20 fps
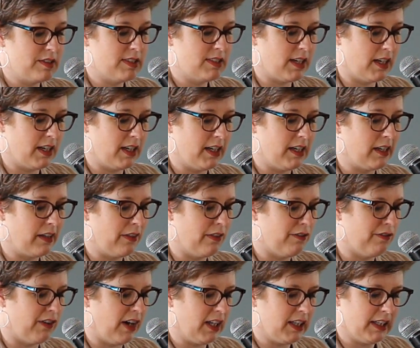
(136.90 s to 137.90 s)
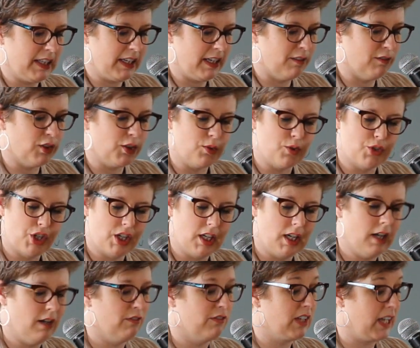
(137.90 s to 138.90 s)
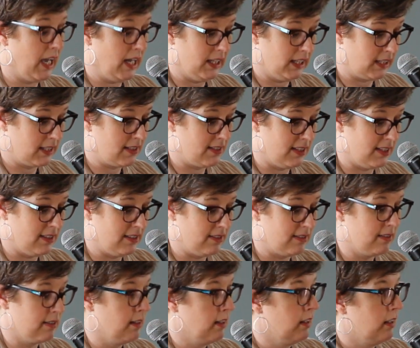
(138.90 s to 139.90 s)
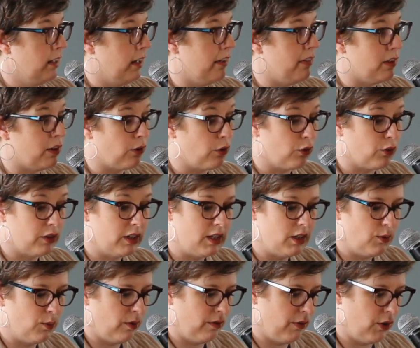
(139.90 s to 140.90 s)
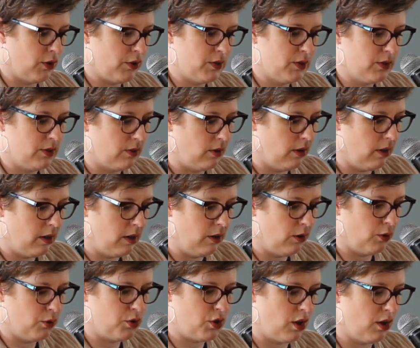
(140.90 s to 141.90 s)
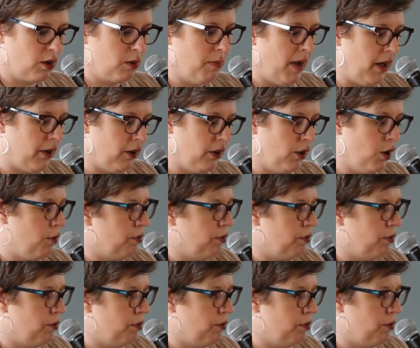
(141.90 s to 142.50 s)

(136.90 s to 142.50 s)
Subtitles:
studying the violent evolution of galaxies in the early universe, or dark matter.